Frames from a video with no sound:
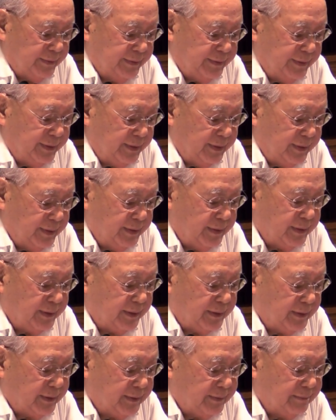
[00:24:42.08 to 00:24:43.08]
the
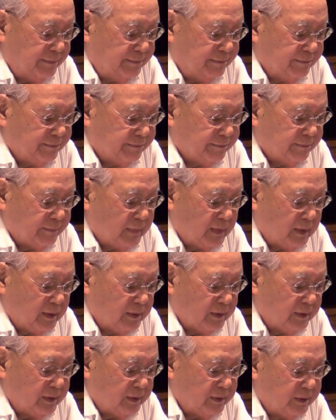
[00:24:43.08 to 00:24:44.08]
um,
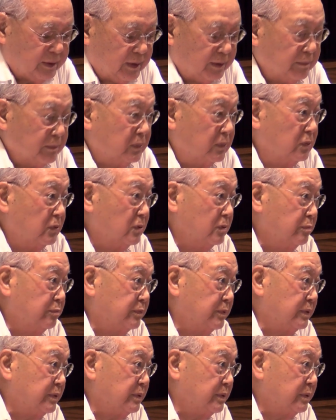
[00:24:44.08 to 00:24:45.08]
some
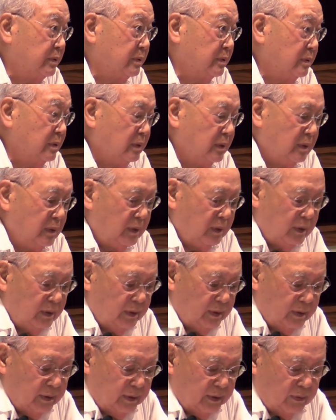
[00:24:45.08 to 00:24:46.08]
groups
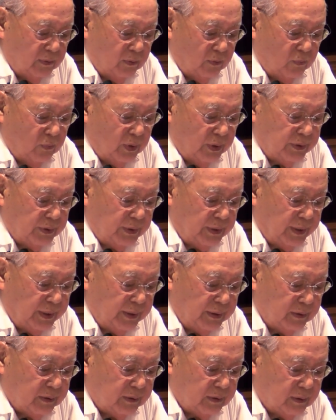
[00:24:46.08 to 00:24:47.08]
one
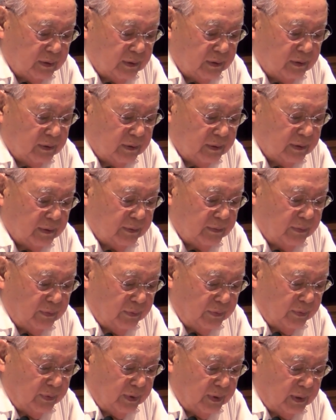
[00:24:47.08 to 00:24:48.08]
night
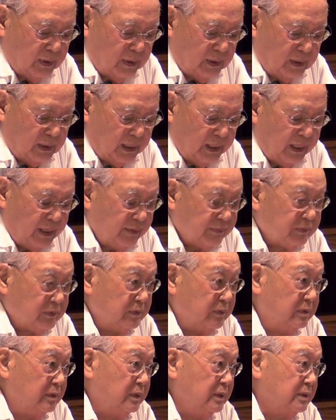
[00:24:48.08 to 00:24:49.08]
got
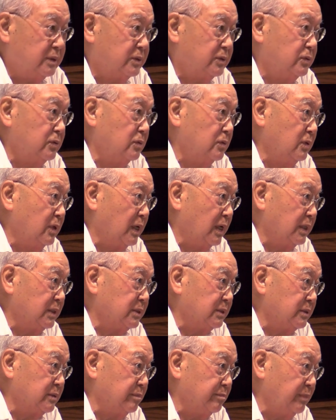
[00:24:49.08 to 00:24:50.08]
after these two
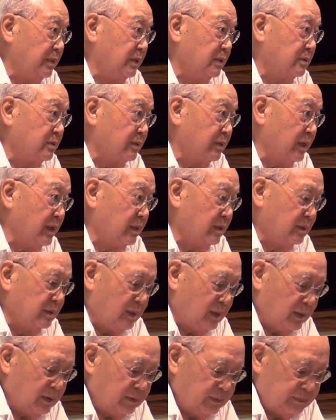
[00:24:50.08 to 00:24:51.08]
guys and beat their head
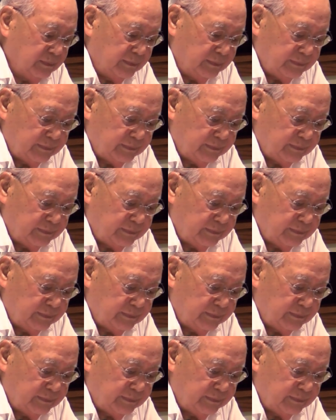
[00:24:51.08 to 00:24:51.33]
down.